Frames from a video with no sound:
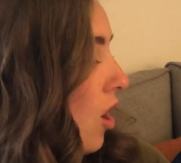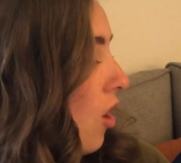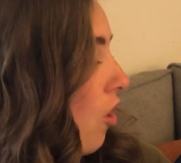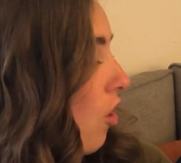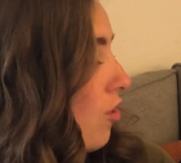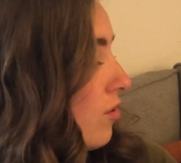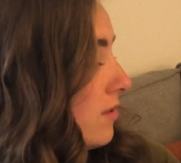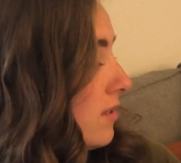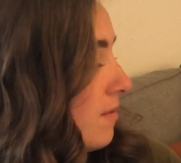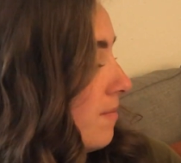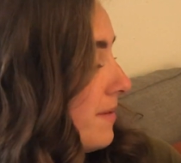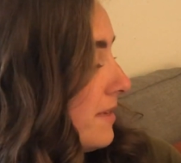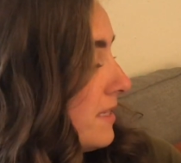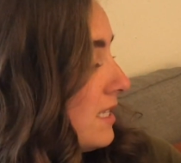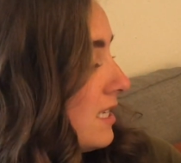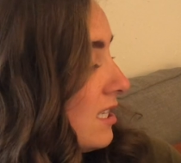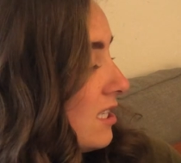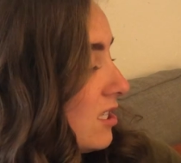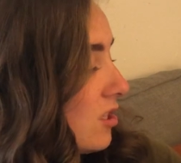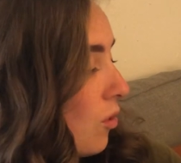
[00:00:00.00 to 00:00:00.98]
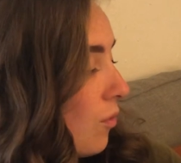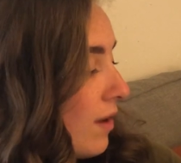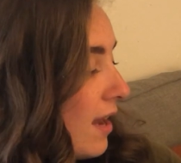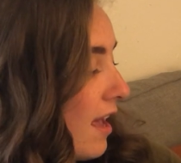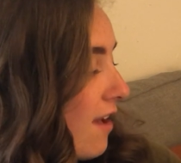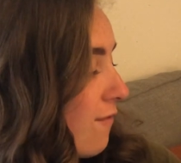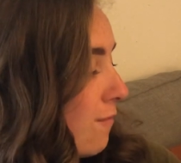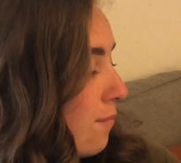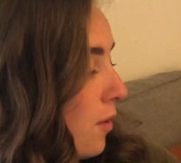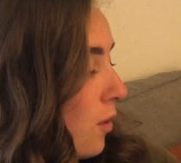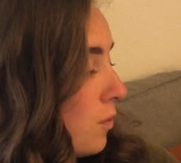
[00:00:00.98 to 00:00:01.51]
Octopuses don't
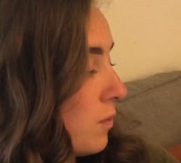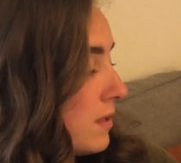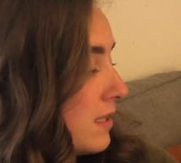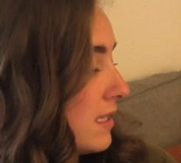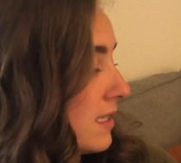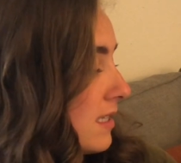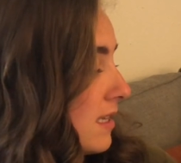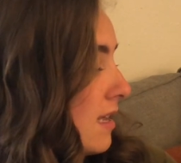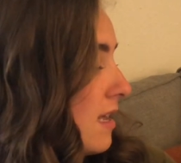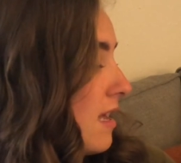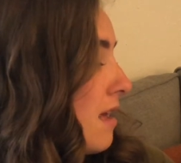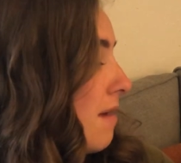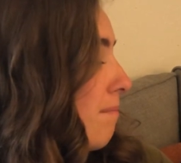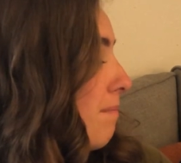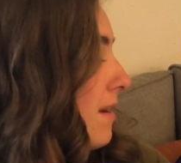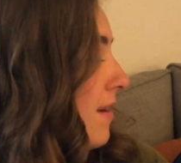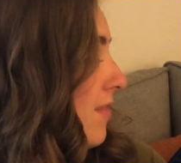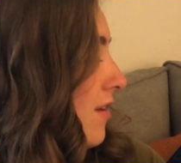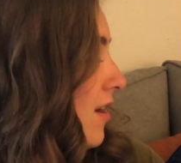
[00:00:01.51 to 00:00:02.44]
have bones, but